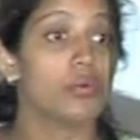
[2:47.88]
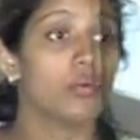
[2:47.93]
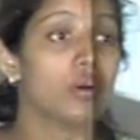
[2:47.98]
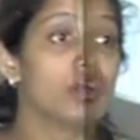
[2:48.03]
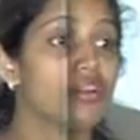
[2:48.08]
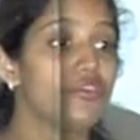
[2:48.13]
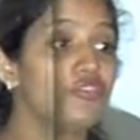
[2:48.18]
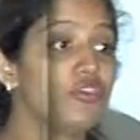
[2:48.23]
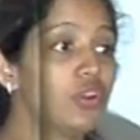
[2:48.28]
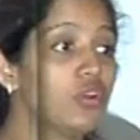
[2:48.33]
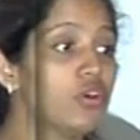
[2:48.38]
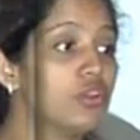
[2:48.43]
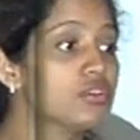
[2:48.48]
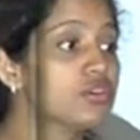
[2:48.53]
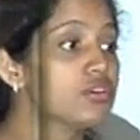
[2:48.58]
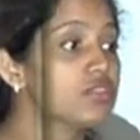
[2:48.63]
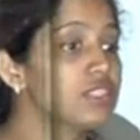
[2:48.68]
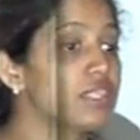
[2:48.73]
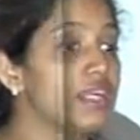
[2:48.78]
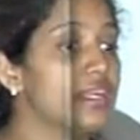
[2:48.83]
one of you all
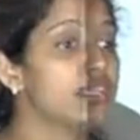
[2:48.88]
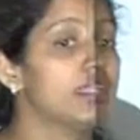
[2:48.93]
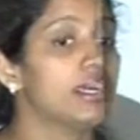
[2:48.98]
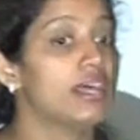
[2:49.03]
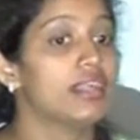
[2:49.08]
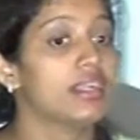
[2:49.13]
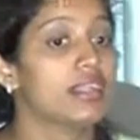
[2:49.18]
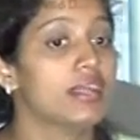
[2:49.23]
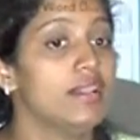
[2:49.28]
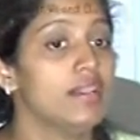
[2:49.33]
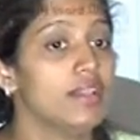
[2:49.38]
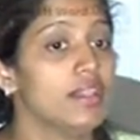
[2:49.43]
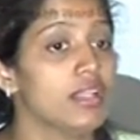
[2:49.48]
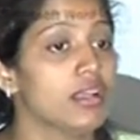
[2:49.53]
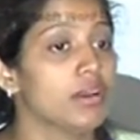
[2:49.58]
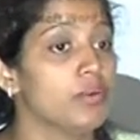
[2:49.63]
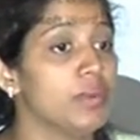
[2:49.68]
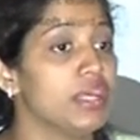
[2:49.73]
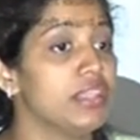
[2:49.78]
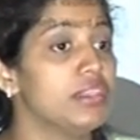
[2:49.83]
also said that
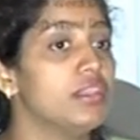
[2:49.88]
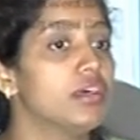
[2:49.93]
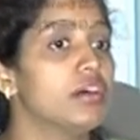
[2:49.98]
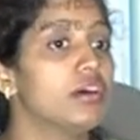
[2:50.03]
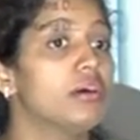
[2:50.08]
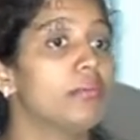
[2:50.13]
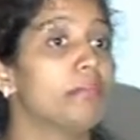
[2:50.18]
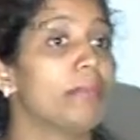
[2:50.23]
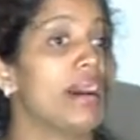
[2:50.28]
when the